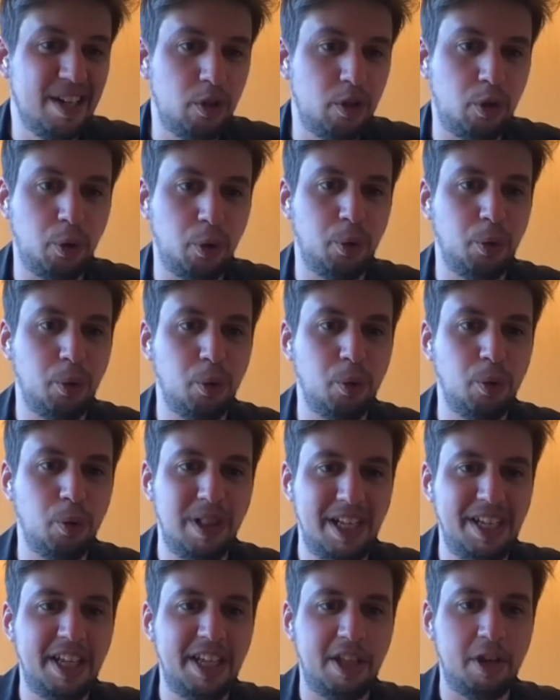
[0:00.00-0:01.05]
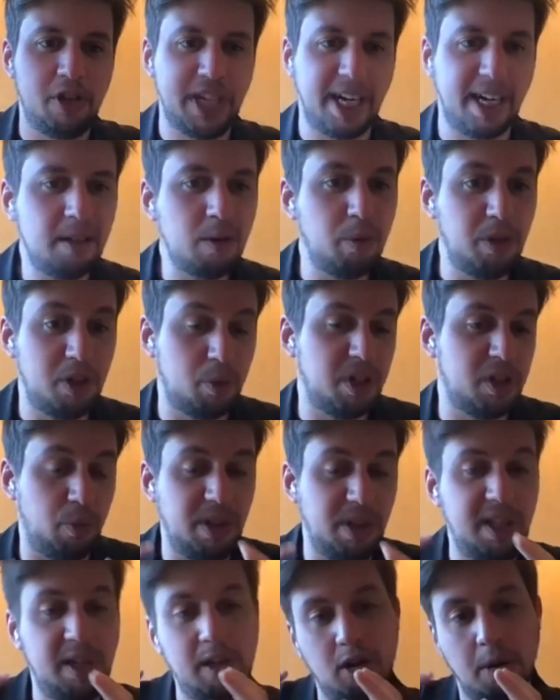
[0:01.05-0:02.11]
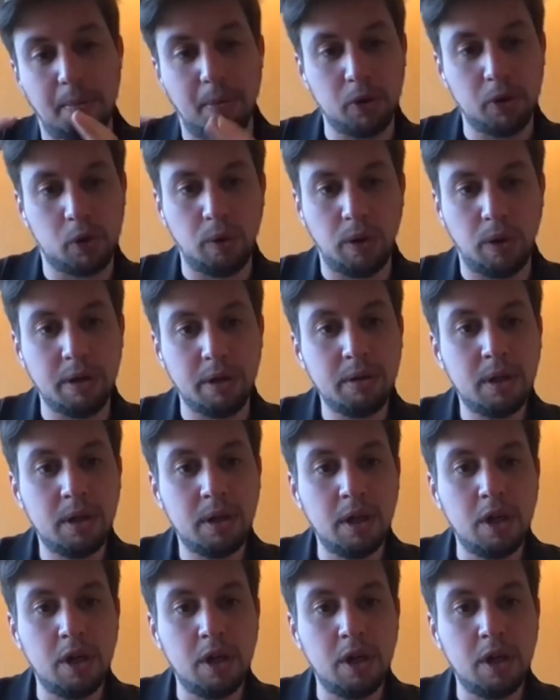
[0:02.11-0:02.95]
To lean and agile, which was really a month to learn,